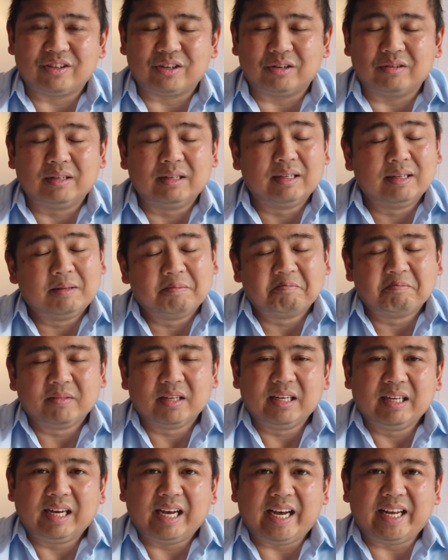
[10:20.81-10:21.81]
So,
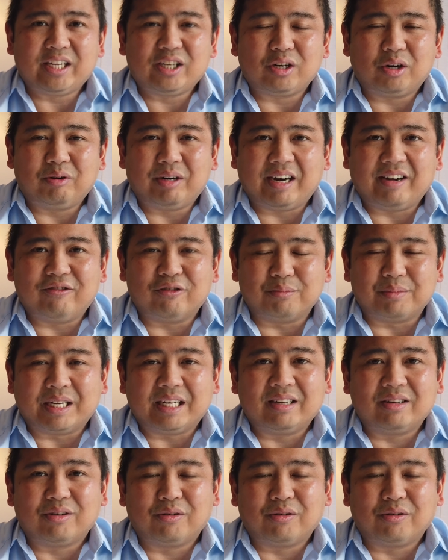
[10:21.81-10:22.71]
it's okay for me.